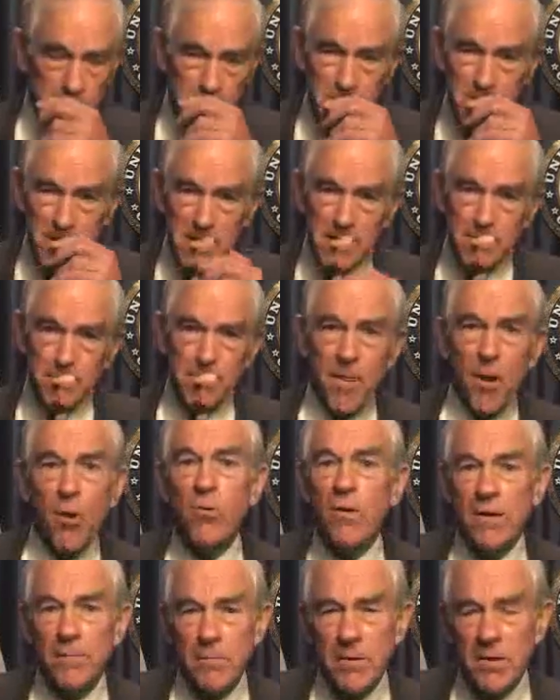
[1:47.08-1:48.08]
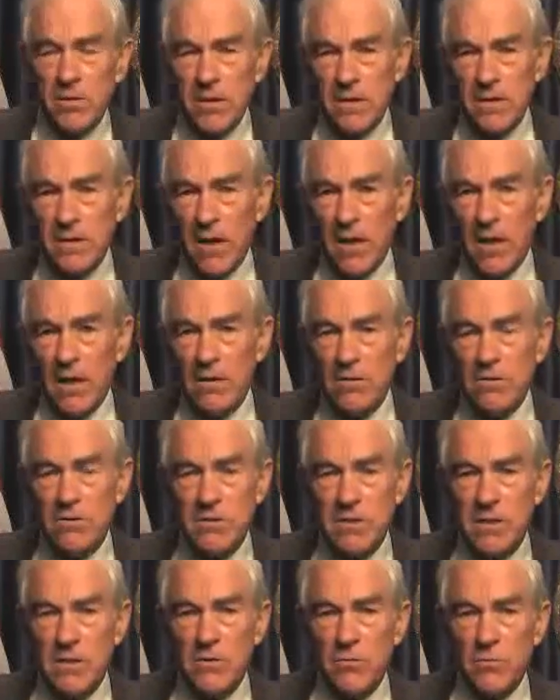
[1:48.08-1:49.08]
only $1 billion,
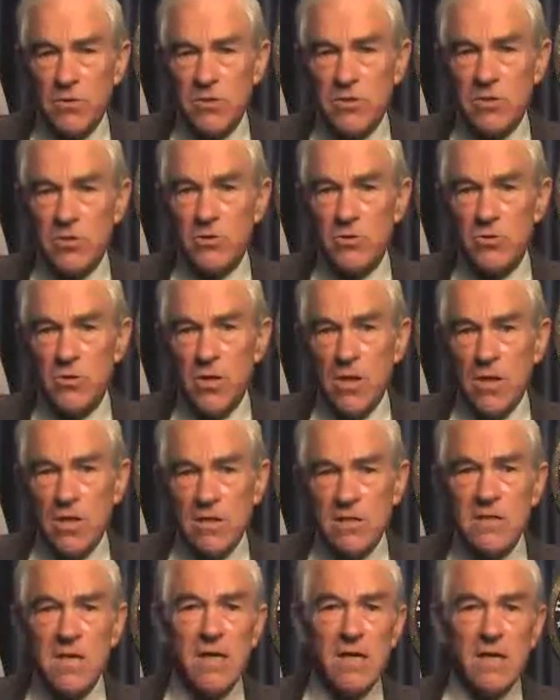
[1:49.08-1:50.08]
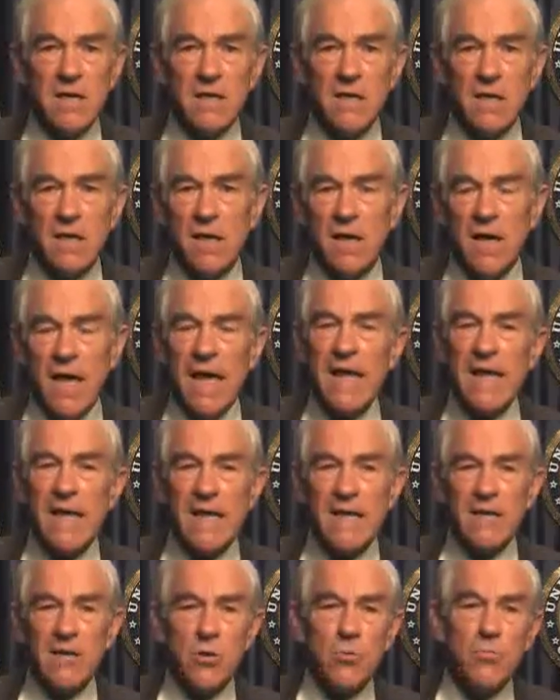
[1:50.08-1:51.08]
and it was to send
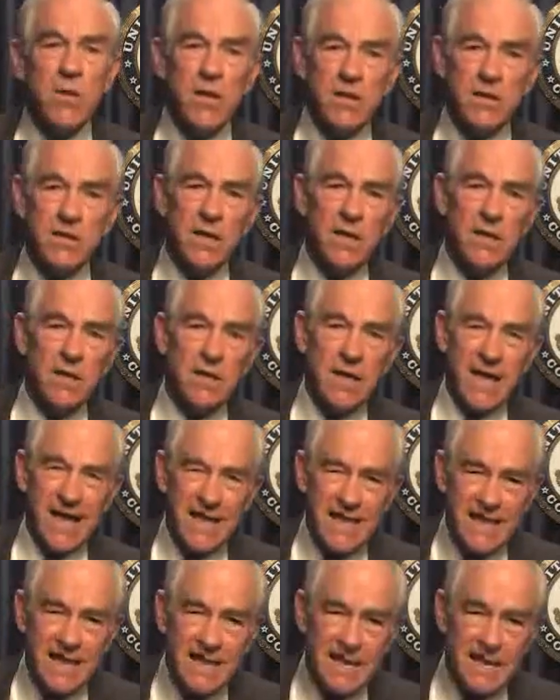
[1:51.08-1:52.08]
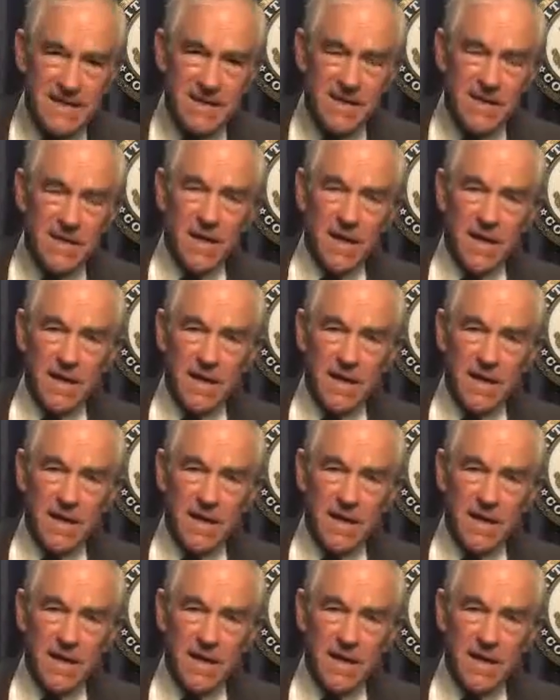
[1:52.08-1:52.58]
humanitarian aid